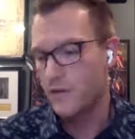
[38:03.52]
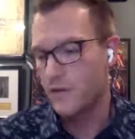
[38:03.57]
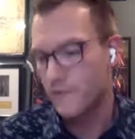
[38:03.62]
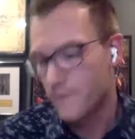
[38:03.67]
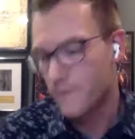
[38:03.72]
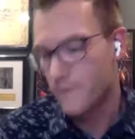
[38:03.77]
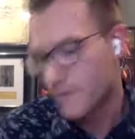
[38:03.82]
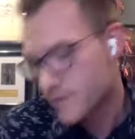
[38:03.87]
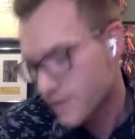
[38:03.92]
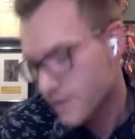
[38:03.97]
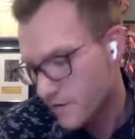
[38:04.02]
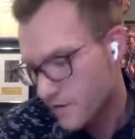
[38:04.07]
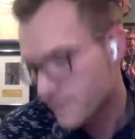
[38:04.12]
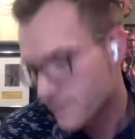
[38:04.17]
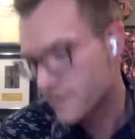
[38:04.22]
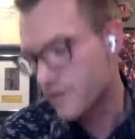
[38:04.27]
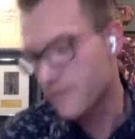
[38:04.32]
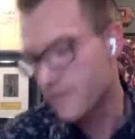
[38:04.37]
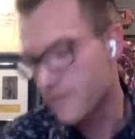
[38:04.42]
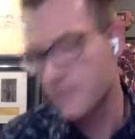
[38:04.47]
you know, if you don't so
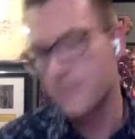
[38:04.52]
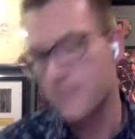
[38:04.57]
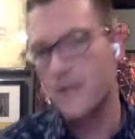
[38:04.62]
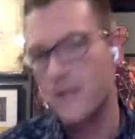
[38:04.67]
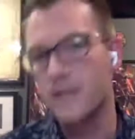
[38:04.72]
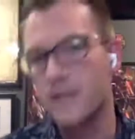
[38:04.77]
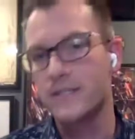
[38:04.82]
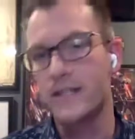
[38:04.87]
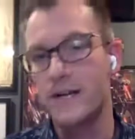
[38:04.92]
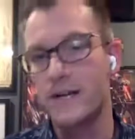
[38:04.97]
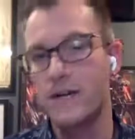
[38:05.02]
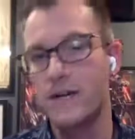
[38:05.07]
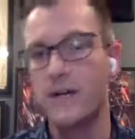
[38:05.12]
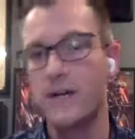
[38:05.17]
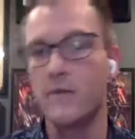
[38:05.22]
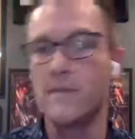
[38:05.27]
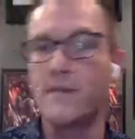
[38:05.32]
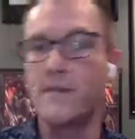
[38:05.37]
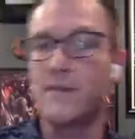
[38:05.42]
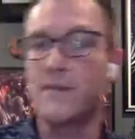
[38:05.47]
service the Boston
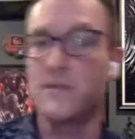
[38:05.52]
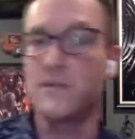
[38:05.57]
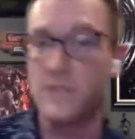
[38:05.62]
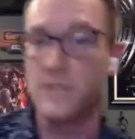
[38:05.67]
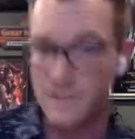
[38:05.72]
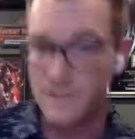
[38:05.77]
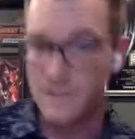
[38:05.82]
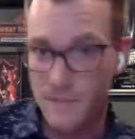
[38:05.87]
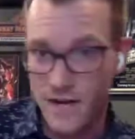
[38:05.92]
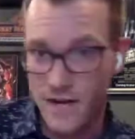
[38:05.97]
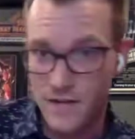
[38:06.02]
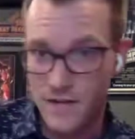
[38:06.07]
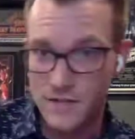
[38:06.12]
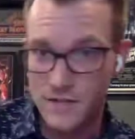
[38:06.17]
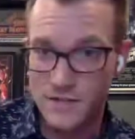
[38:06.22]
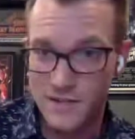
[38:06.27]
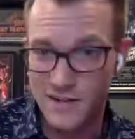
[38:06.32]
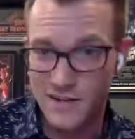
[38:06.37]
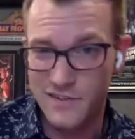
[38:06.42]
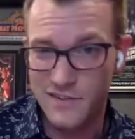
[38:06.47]
area, well, maybe you should get some
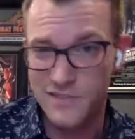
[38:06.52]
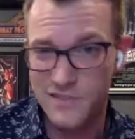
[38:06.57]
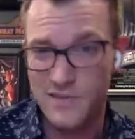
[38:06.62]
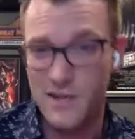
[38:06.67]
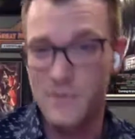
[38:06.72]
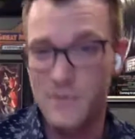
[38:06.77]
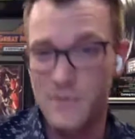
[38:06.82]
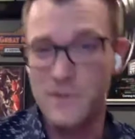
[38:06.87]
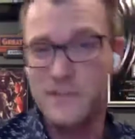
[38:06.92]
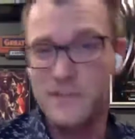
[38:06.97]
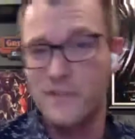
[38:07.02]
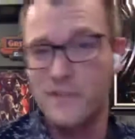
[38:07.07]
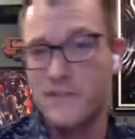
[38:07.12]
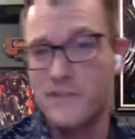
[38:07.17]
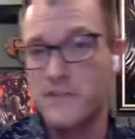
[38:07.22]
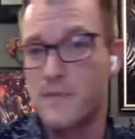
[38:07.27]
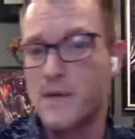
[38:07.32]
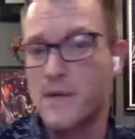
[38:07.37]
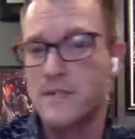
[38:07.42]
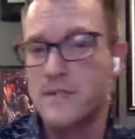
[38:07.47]
agents that also help you
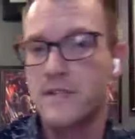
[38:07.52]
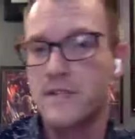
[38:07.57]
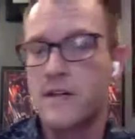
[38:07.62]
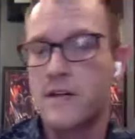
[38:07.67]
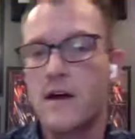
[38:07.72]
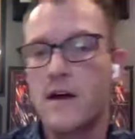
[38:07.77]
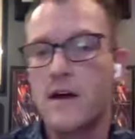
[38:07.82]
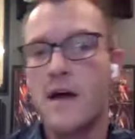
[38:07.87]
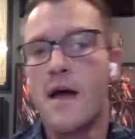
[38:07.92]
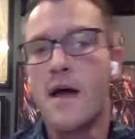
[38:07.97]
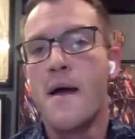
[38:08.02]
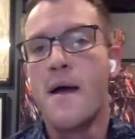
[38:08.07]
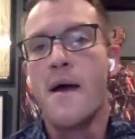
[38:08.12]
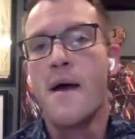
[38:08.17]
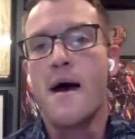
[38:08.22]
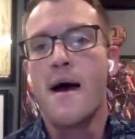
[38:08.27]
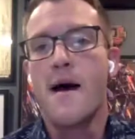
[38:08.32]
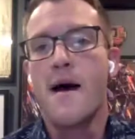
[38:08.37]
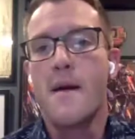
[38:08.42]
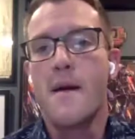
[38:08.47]
service the Boston area.
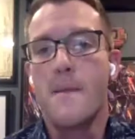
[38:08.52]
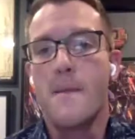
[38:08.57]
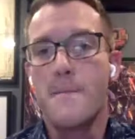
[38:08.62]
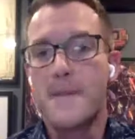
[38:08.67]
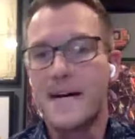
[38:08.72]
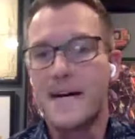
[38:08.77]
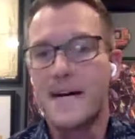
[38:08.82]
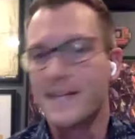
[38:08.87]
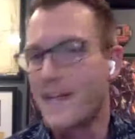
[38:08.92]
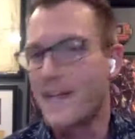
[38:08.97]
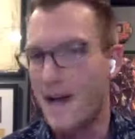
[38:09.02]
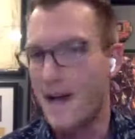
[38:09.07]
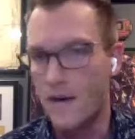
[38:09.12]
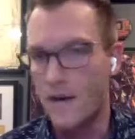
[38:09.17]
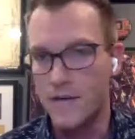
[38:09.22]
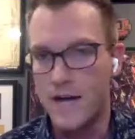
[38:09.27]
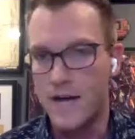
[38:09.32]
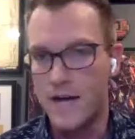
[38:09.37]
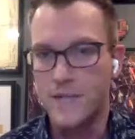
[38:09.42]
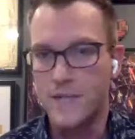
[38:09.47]
Um, but yeah, I
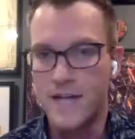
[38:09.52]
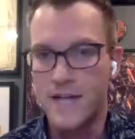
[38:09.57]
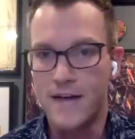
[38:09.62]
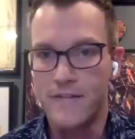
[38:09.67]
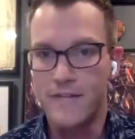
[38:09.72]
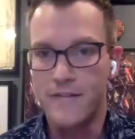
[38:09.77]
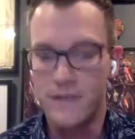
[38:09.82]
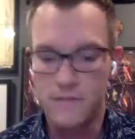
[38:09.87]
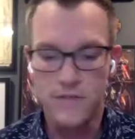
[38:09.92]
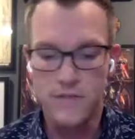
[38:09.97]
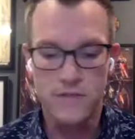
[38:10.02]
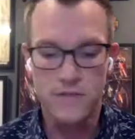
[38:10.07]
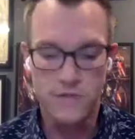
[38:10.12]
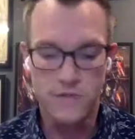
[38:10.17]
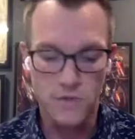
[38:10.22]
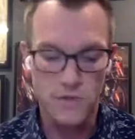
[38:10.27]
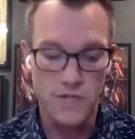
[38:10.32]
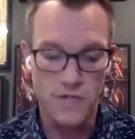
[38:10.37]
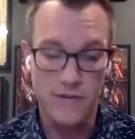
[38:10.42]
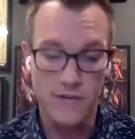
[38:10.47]
would I would dive in and be the
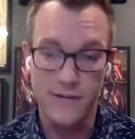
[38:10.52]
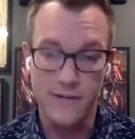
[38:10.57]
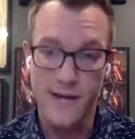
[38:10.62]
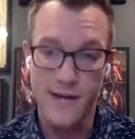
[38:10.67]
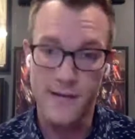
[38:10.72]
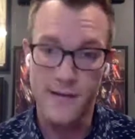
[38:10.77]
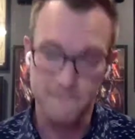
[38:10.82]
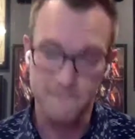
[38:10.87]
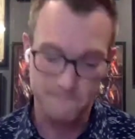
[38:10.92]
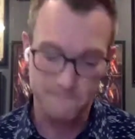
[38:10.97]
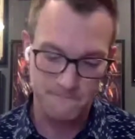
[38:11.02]
Georgetown guy.